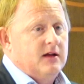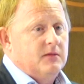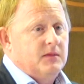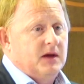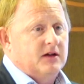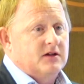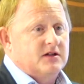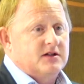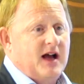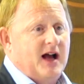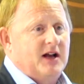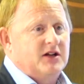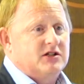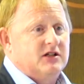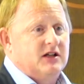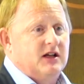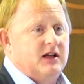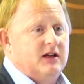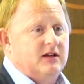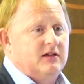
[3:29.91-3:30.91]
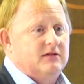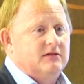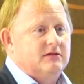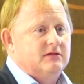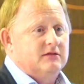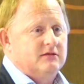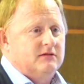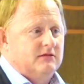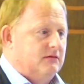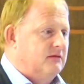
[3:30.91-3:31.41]
because actually
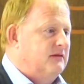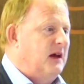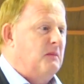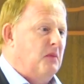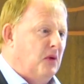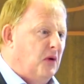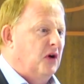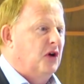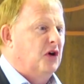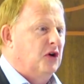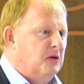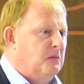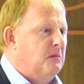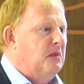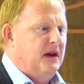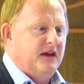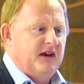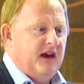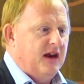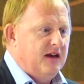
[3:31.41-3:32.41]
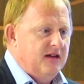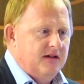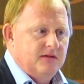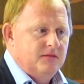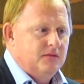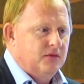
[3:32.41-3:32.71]
they put a good bid in,